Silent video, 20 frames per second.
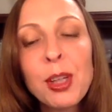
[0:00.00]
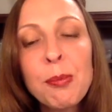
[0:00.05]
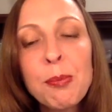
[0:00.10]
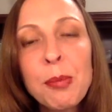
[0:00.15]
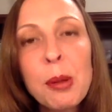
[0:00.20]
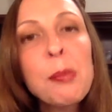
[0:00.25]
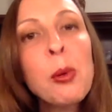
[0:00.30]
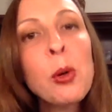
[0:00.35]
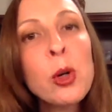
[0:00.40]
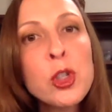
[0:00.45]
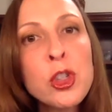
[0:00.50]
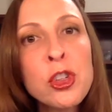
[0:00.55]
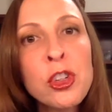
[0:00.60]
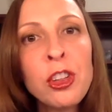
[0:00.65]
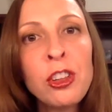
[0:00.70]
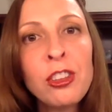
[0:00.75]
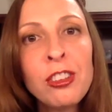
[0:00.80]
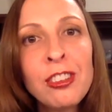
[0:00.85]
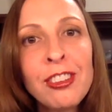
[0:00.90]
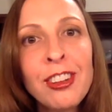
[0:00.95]

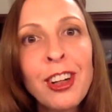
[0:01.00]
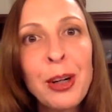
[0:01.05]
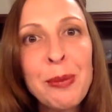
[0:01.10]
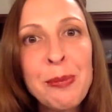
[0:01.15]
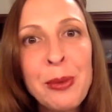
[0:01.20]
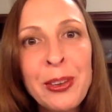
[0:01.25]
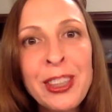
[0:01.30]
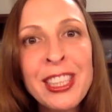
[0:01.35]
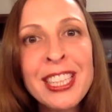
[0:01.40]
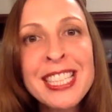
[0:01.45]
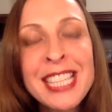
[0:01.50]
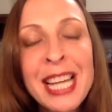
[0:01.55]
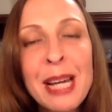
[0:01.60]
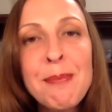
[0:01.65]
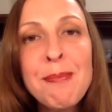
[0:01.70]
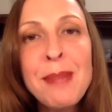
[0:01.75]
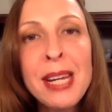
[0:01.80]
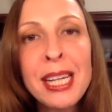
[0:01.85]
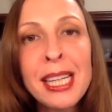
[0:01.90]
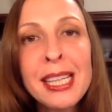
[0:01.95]
proportional, harmonious,
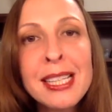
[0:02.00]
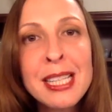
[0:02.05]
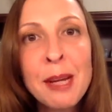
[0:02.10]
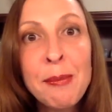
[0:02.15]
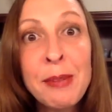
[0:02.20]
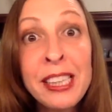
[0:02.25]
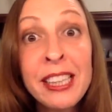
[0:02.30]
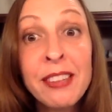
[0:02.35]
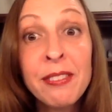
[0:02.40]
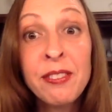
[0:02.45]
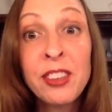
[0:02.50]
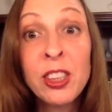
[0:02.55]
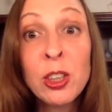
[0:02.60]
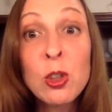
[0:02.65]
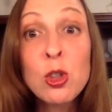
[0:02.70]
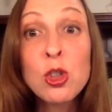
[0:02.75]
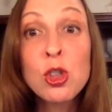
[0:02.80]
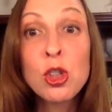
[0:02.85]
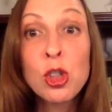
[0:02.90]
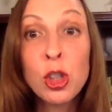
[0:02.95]
and make it something that
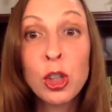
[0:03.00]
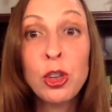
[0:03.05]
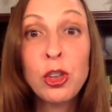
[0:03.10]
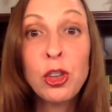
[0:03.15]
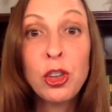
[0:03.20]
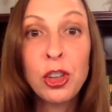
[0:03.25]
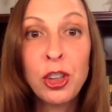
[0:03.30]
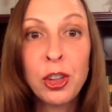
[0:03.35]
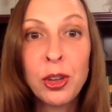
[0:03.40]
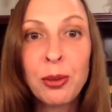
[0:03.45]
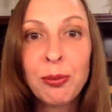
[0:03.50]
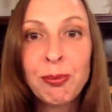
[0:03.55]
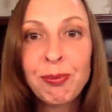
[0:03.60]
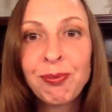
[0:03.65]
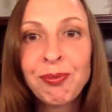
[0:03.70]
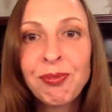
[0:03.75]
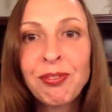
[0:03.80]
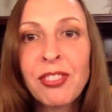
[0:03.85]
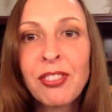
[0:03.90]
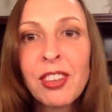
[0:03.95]
feels good to you.
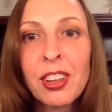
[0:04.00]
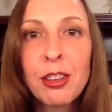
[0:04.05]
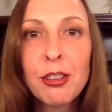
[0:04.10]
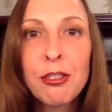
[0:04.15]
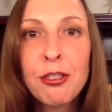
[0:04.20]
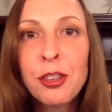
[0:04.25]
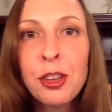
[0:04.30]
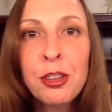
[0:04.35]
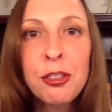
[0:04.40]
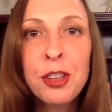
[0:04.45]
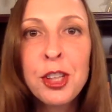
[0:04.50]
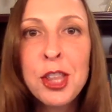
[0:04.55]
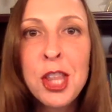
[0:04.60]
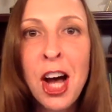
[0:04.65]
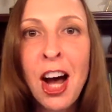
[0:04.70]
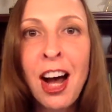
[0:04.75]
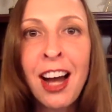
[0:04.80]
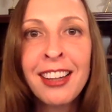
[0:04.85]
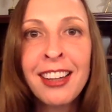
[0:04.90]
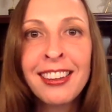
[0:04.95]
Food for
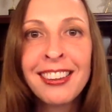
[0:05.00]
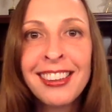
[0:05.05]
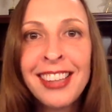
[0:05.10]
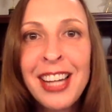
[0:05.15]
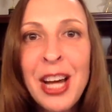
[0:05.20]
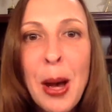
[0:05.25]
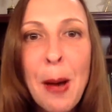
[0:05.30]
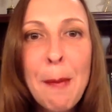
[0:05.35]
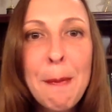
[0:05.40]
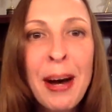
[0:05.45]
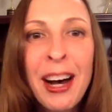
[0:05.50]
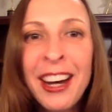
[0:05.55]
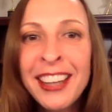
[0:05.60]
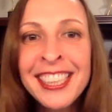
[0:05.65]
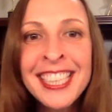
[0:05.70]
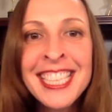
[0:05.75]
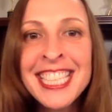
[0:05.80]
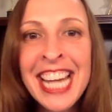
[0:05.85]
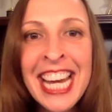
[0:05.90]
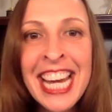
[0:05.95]
thought,
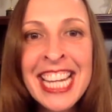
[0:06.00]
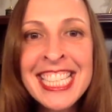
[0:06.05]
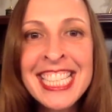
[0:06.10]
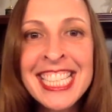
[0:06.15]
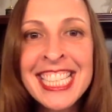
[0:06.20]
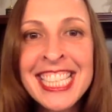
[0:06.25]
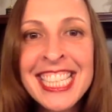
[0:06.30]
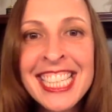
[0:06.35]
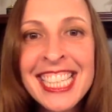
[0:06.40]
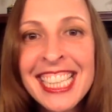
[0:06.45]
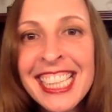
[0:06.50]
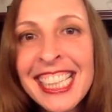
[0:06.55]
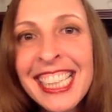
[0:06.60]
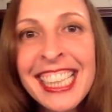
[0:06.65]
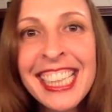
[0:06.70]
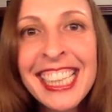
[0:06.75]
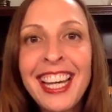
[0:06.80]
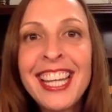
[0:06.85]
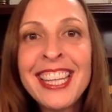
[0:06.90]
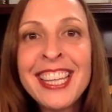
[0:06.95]
pun intended.
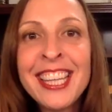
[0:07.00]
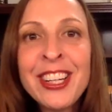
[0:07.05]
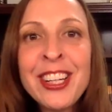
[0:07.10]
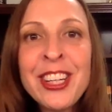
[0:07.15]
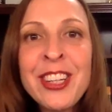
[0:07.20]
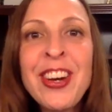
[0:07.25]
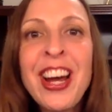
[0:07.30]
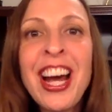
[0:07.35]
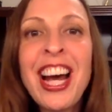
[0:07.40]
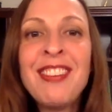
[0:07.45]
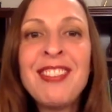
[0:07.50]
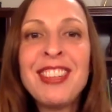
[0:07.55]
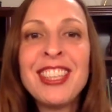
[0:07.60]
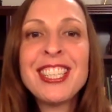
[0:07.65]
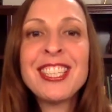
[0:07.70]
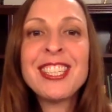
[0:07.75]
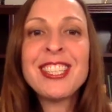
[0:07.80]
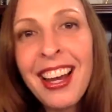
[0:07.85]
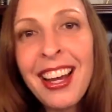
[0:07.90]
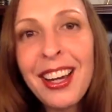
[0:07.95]
And there you have
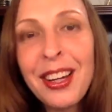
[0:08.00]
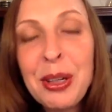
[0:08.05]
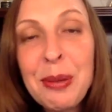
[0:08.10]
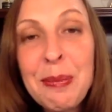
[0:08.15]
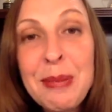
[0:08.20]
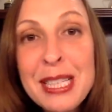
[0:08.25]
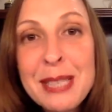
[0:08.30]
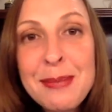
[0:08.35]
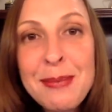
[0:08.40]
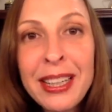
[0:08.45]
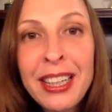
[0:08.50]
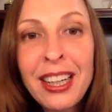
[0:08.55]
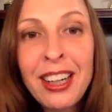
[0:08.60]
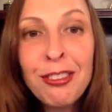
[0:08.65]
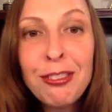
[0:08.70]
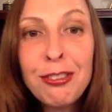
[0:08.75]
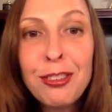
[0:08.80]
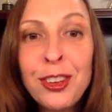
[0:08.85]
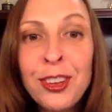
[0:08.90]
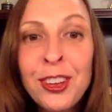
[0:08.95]
it. I hope it's been
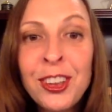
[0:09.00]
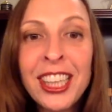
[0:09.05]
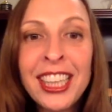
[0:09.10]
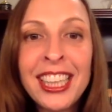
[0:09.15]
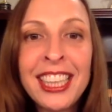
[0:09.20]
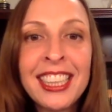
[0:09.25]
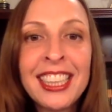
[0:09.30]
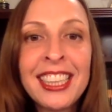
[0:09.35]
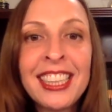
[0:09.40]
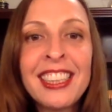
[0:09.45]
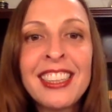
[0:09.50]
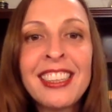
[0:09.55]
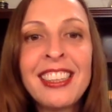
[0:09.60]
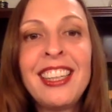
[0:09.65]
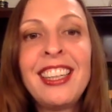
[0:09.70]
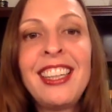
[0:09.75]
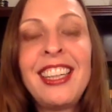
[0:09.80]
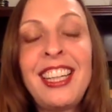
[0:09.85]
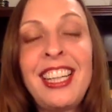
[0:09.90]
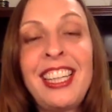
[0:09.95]
helpful, and
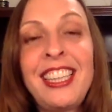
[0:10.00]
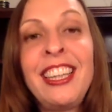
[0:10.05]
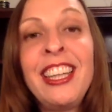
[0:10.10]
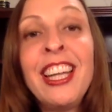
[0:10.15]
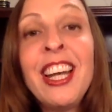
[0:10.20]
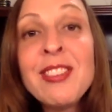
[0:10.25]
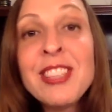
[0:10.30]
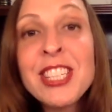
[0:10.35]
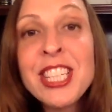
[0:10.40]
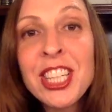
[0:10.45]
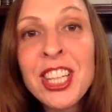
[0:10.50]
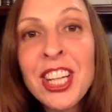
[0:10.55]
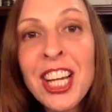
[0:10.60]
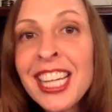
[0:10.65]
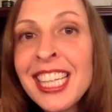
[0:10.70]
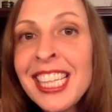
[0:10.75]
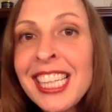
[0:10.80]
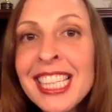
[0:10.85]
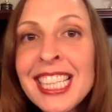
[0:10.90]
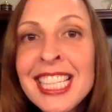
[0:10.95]
I'd love to hear
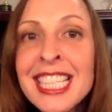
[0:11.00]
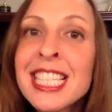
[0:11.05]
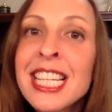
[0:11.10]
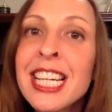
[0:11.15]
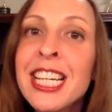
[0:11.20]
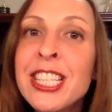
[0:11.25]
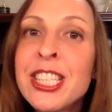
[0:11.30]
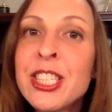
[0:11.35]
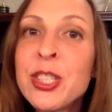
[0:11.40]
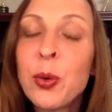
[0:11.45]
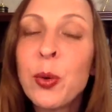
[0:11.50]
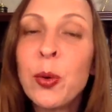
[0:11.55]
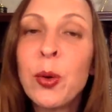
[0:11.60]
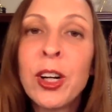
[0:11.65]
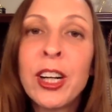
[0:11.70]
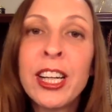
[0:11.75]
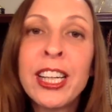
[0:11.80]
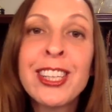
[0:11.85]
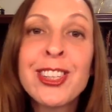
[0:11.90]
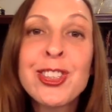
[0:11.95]
any insights
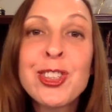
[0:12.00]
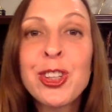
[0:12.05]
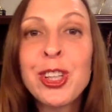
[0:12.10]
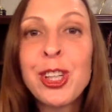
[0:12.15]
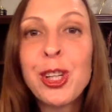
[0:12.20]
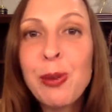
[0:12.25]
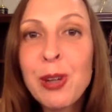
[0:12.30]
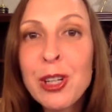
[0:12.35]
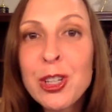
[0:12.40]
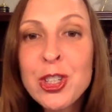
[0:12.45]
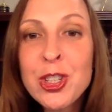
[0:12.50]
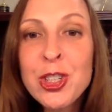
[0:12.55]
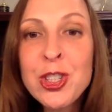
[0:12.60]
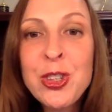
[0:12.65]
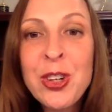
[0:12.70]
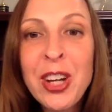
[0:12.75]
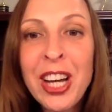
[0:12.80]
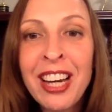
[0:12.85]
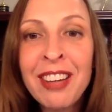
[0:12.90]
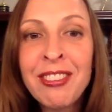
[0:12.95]
or answer any questions
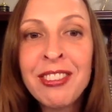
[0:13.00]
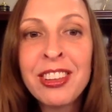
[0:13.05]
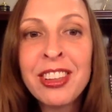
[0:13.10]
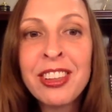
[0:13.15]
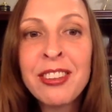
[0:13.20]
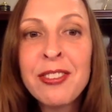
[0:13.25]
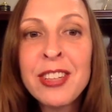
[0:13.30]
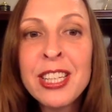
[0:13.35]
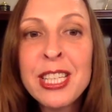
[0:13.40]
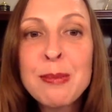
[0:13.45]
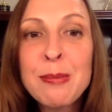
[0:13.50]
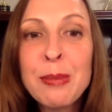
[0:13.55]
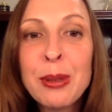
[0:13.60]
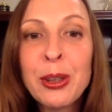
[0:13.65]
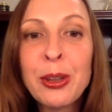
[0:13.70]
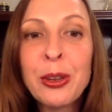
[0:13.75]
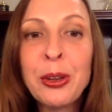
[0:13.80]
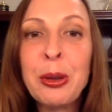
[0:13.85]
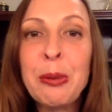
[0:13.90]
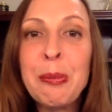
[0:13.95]
you have in the
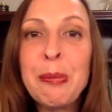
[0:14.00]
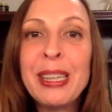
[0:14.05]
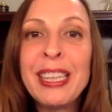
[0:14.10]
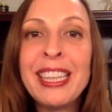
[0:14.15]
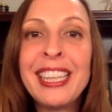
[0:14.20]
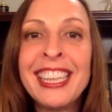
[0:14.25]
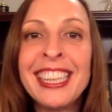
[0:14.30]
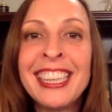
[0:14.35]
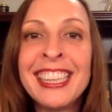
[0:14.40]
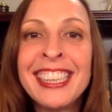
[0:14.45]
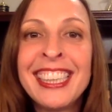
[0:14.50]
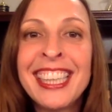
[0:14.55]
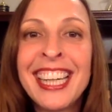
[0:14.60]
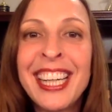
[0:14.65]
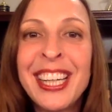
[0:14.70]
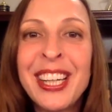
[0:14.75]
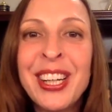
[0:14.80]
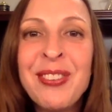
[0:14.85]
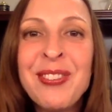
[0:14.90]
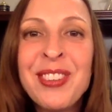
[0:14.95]
Facebook group, and
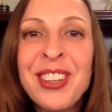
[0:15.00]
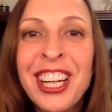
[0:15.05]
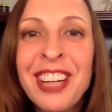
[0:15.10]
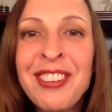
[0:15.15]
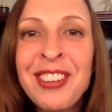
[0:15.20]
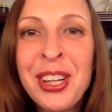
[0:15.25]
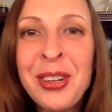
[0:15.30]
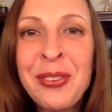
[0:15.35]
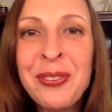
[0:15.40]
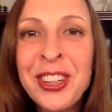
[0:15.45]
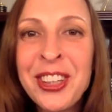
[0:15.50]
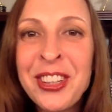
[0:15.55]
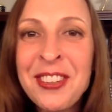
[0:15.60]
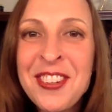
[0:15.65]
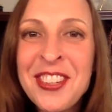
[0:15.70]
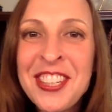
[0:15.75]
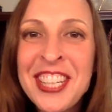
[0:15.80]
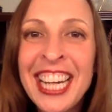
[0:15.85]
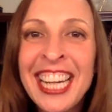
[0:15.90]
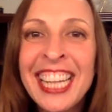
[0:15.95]
I hope you're having a
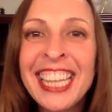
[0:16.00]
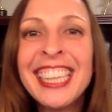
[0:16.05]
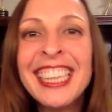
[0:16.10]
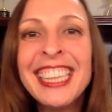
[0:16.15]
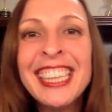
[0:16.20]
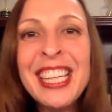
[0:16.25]
wonderful day.